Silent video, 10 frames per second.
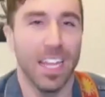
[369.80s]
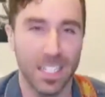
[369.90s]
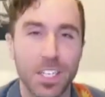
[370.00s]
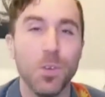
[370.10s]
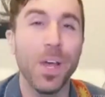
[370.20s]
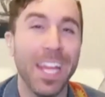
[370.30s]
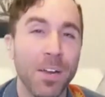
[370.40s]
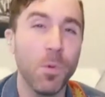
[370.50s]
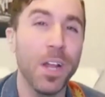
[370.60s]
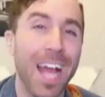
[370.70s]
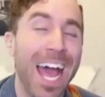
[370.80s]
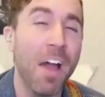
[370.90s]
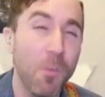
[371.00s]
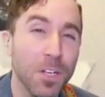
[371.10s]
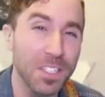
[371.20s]
doing what I
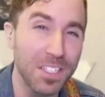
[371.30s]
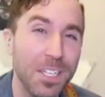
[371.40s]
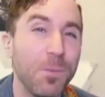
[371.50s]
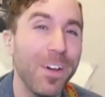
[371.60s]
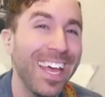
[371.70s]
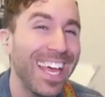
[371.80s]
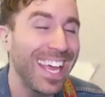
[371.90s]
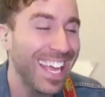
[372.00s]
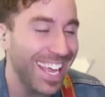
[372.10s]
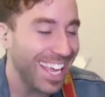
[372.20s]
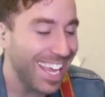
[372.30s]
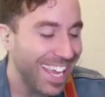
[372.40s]
was doing